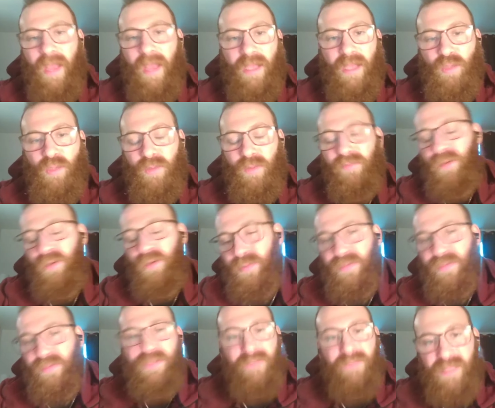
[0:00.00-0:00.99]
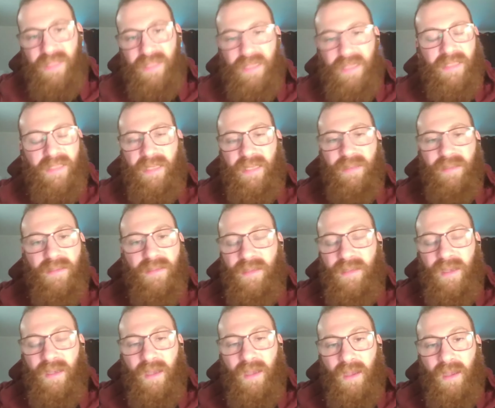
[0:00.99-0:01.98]
engage with philosophers of physics and,
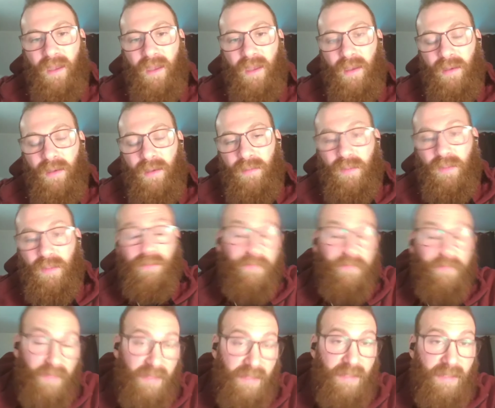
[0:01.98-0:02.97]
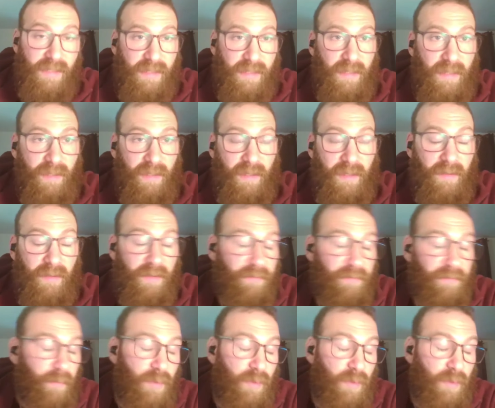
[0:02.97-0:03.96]
well, physicists,
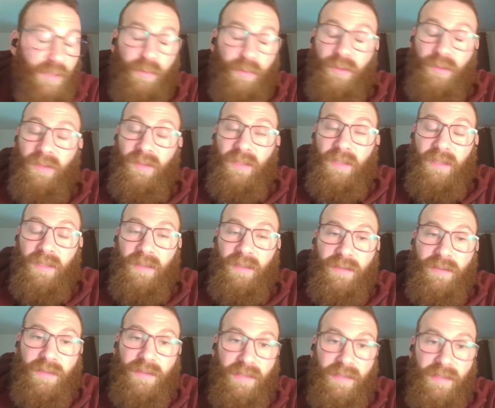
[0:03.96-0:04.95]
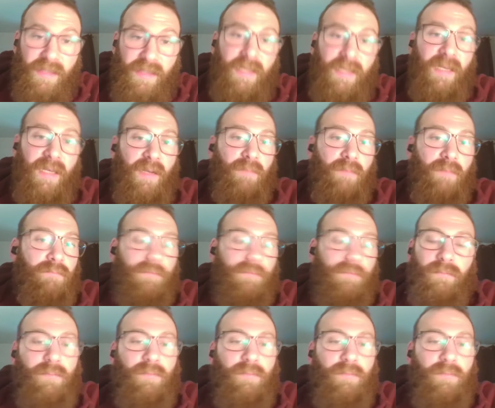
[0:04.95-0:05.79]
if possible, to see